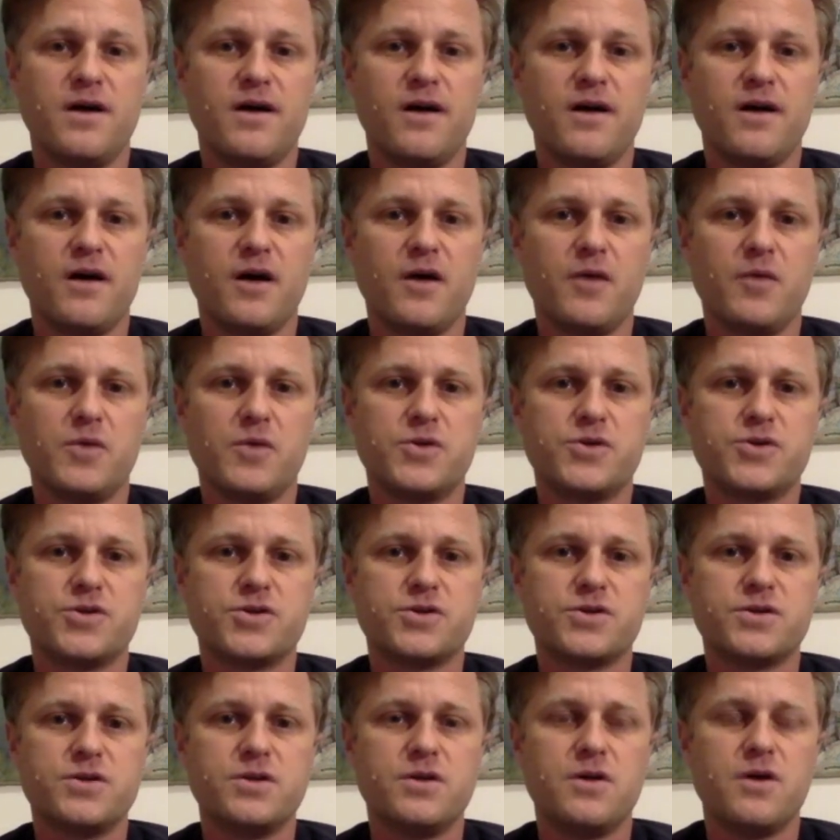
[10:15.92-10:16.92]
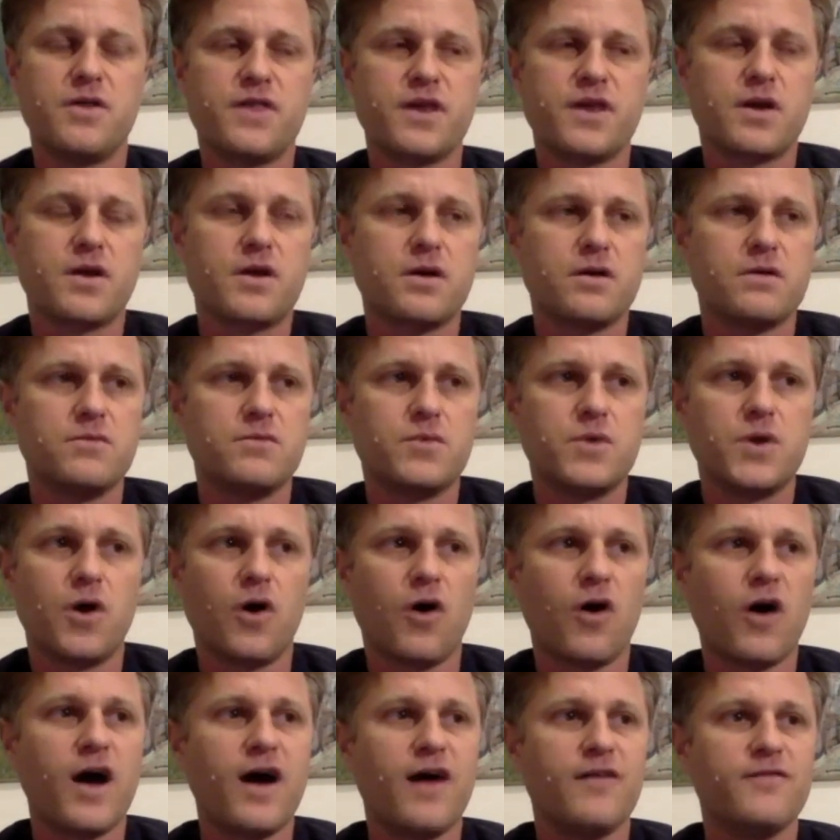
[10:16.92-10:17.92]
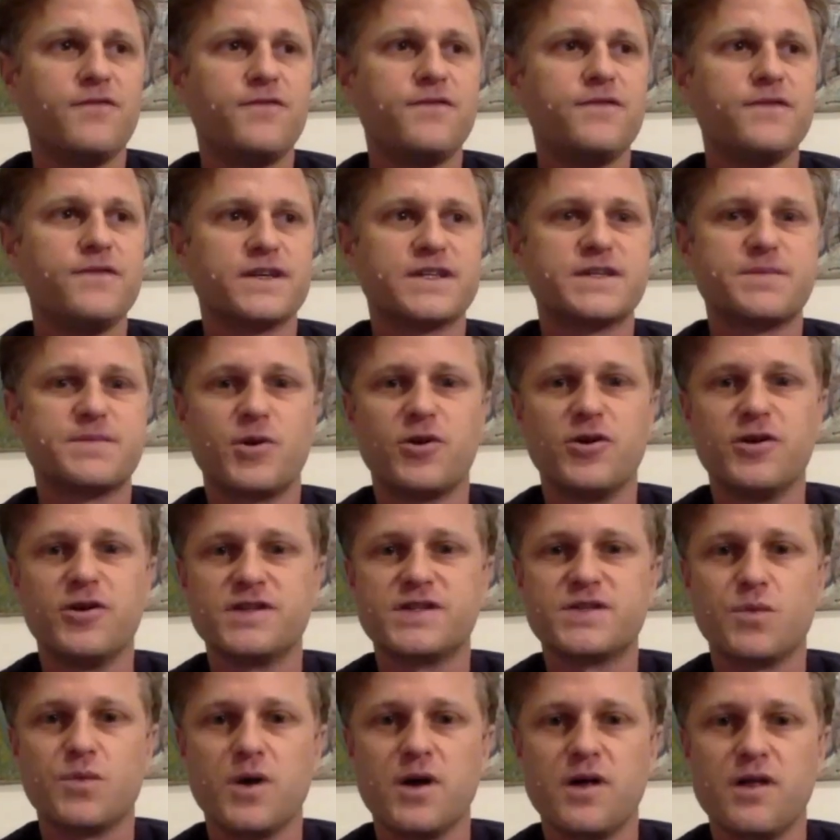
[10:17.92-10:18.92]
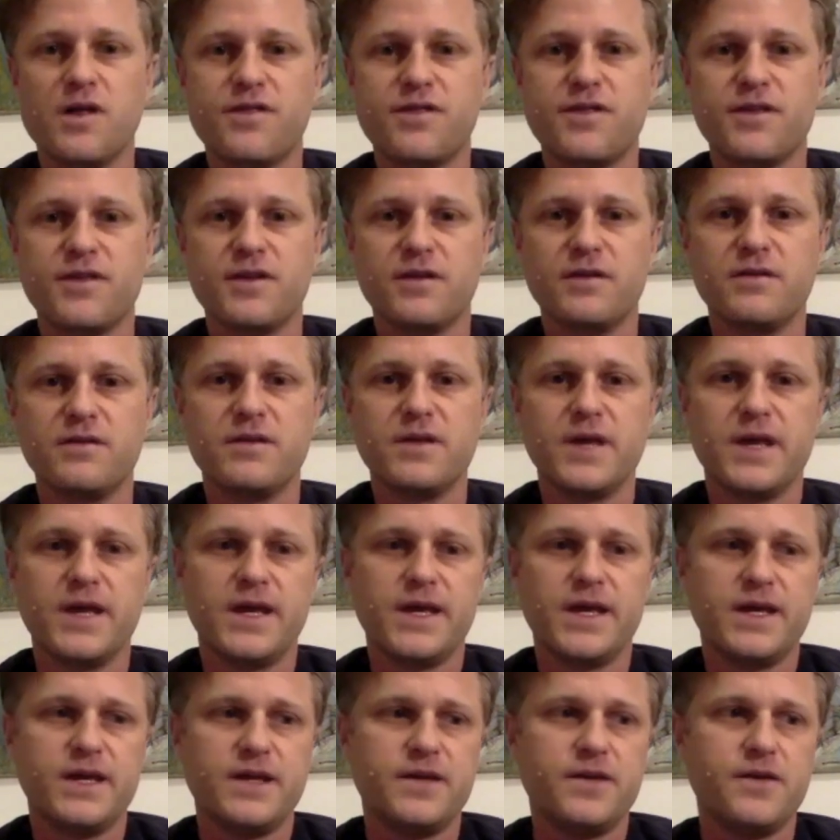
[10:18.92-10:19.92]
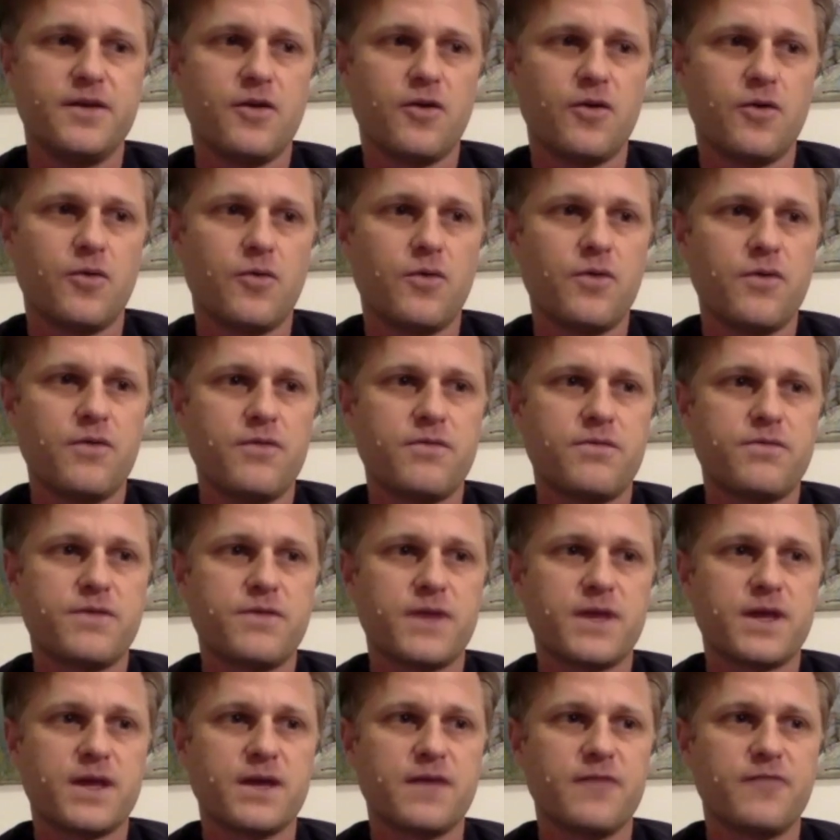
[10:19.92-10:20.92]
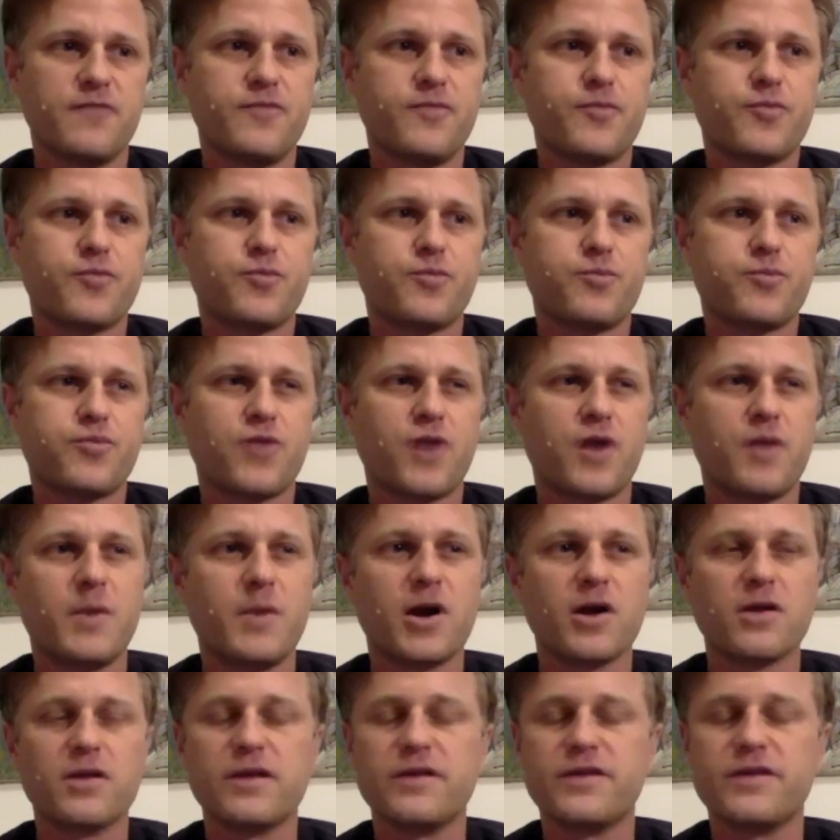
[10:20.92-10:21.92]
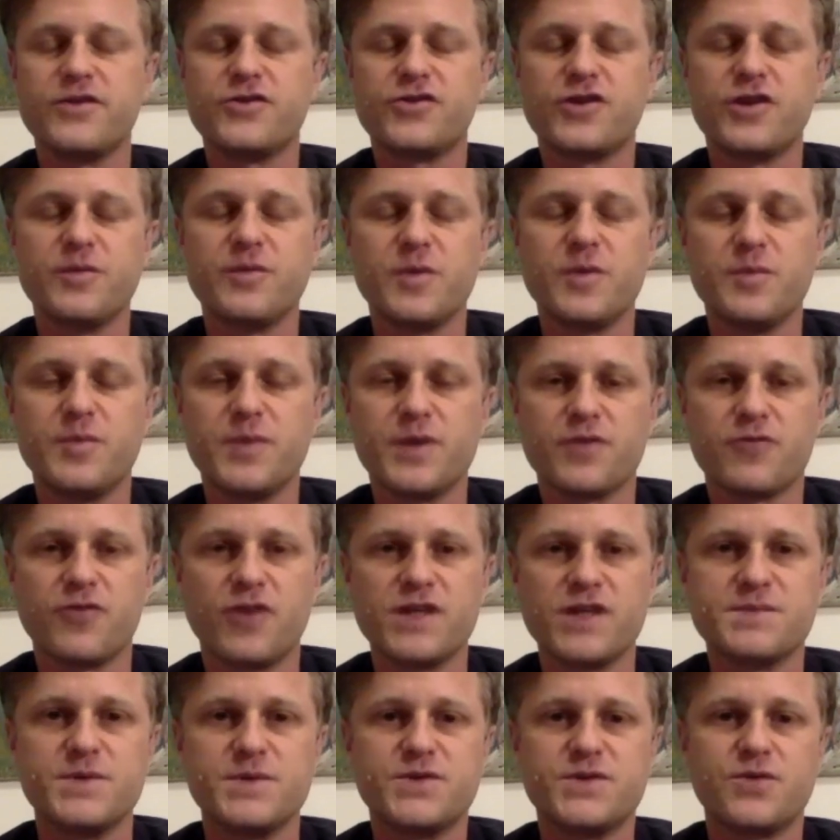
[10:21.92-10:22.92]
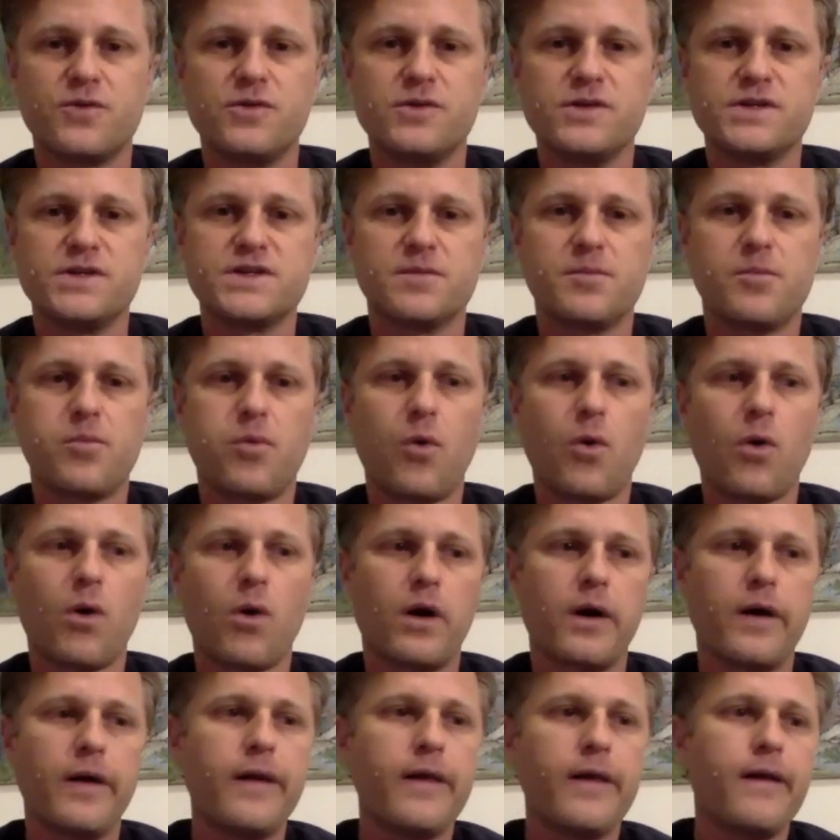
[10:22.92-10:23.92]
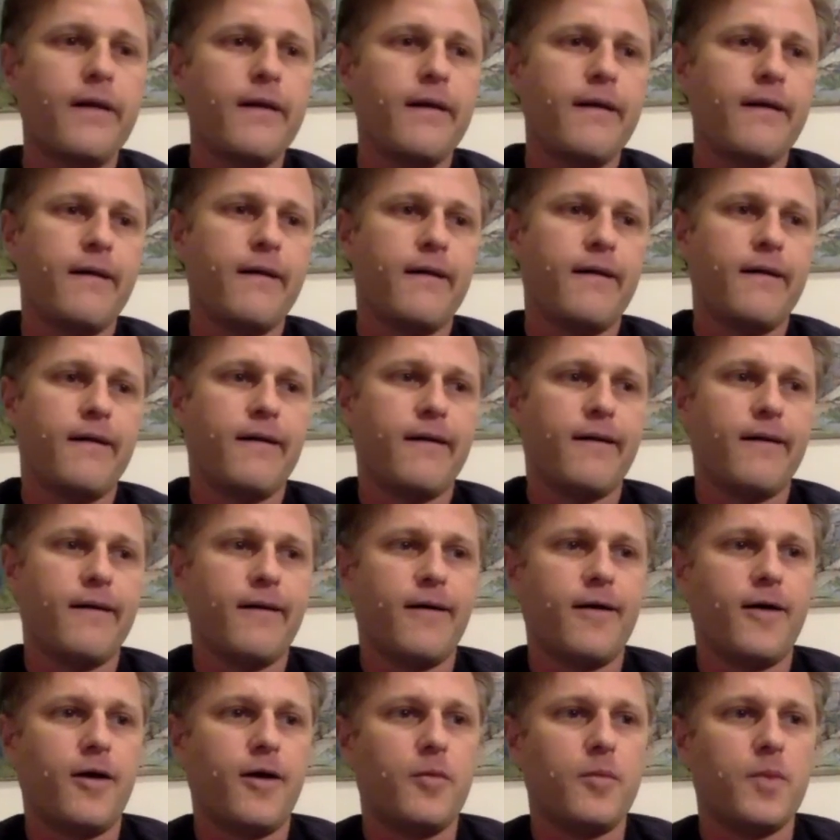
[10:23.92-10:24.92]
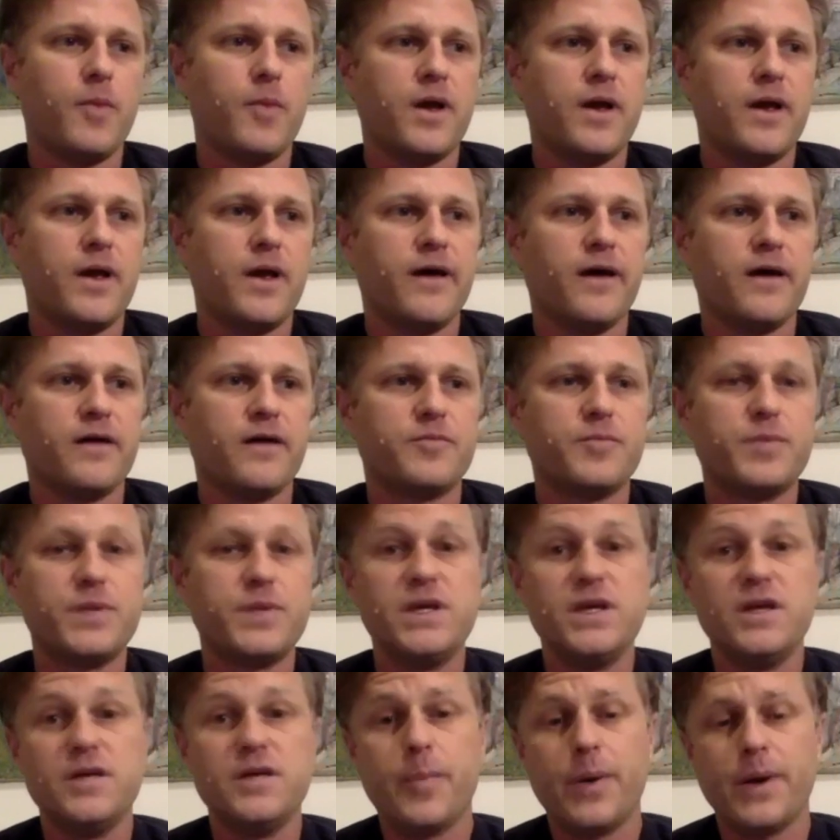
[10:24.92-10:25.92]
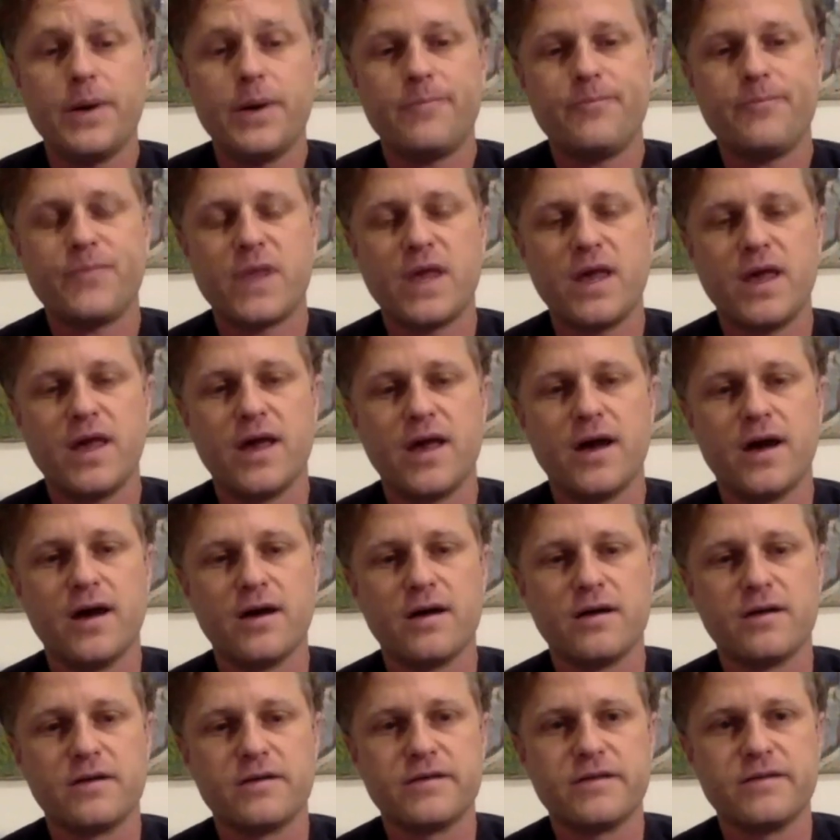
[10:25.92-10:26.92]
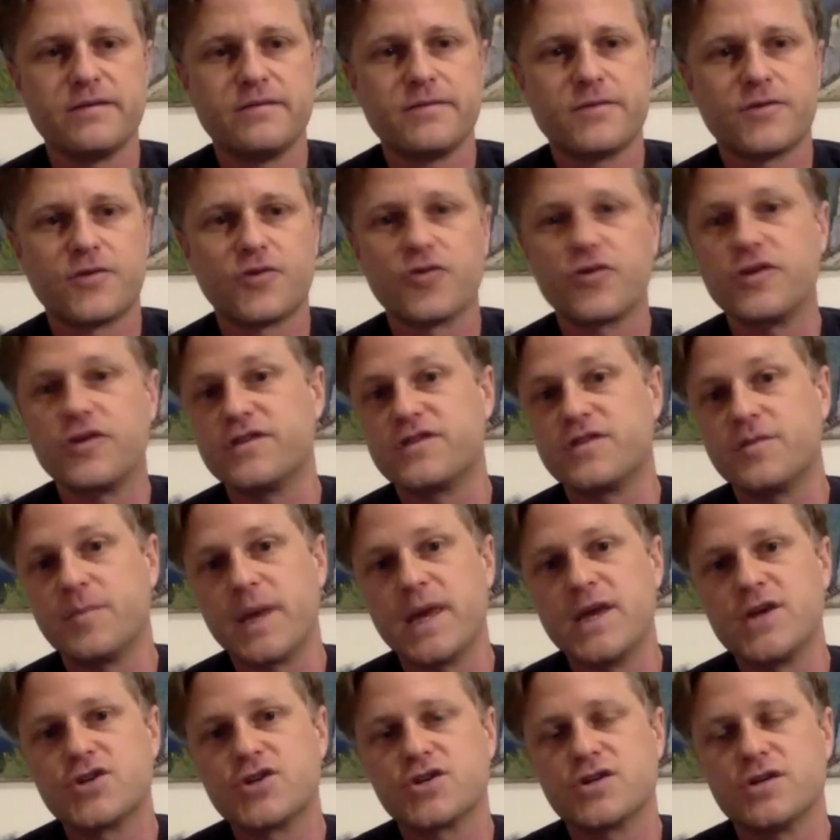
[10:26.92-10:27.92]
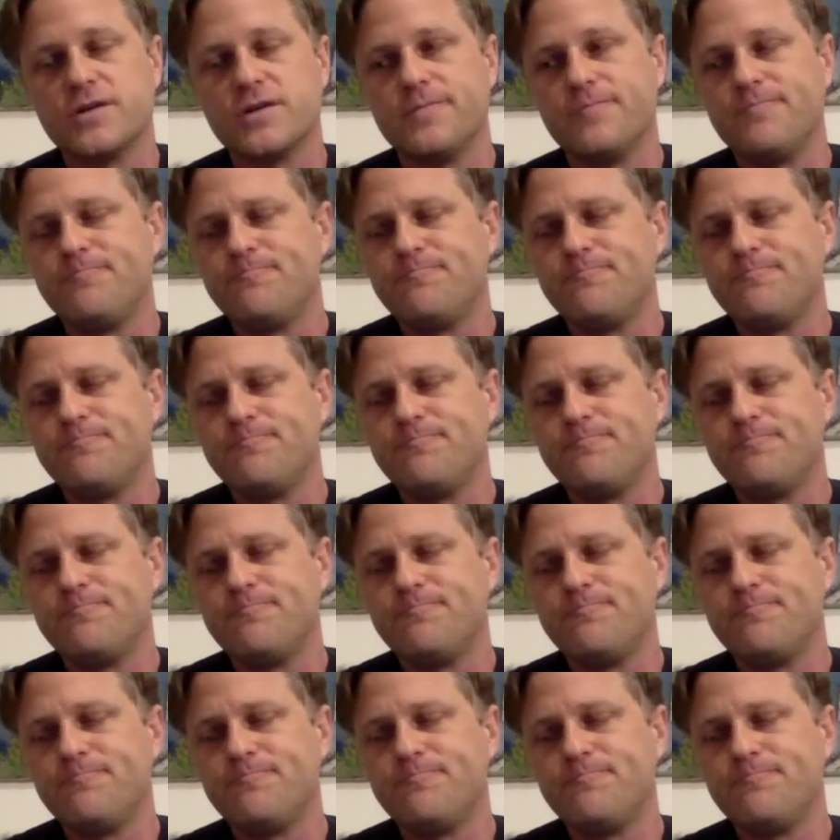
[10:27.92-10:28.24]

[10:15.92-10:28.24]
which, I think we all have experience with, and, thinking of primarily the treatment being respiratory support, and PEEP and early intubation.